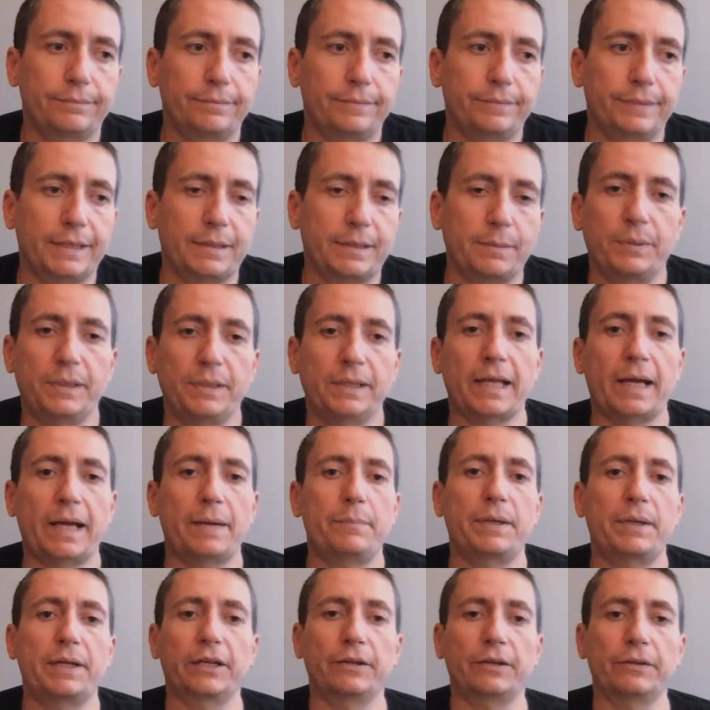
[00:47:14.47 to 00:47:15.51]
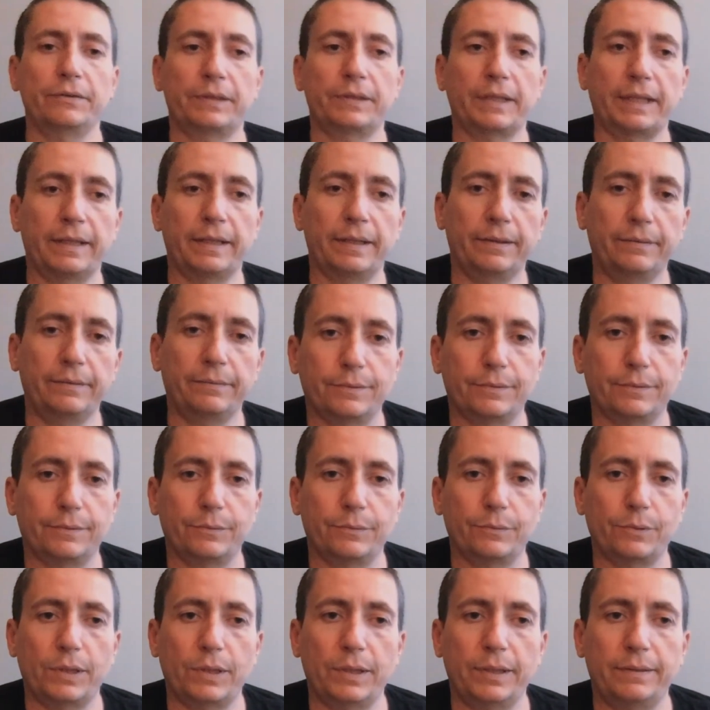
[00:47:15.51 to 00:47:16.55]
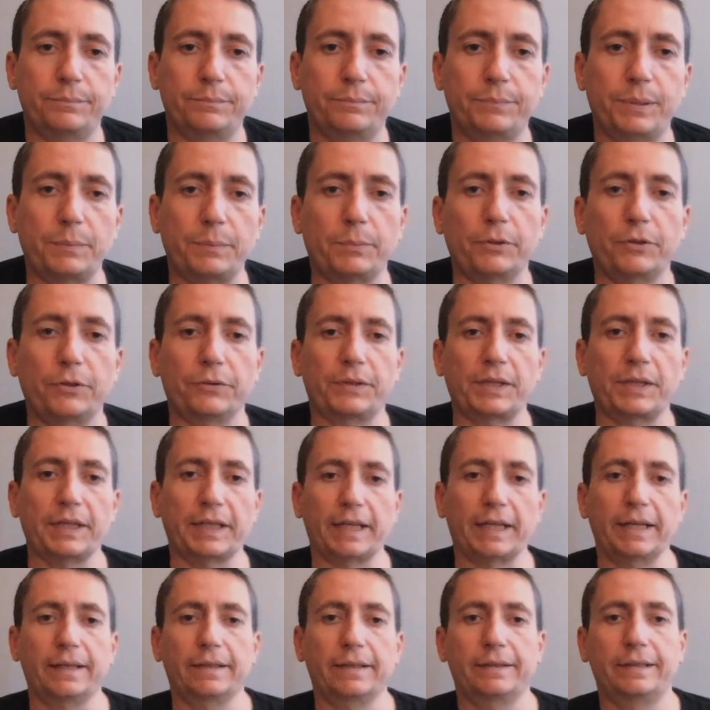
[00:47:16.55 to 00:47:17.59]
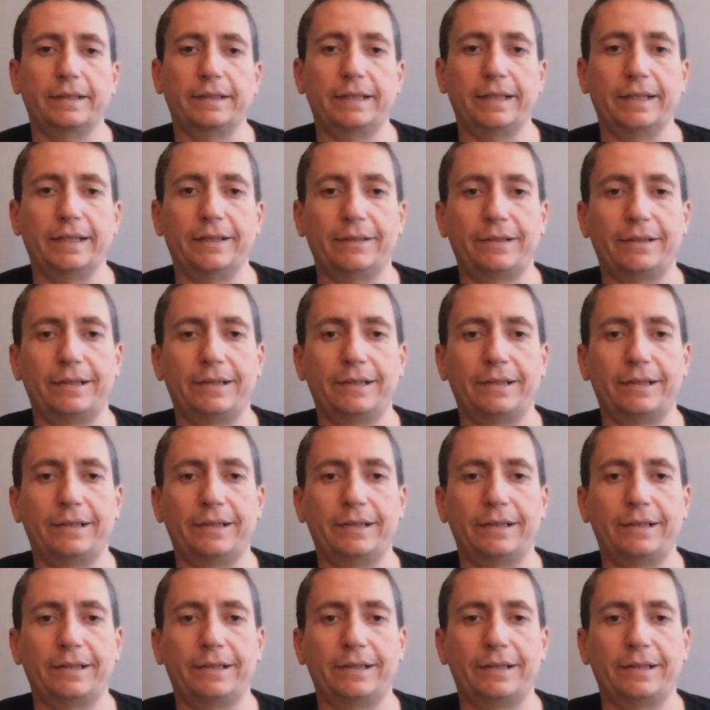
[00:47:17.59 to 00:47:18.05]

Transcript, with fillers: it could be a lot bigger than what people are thinking, you know?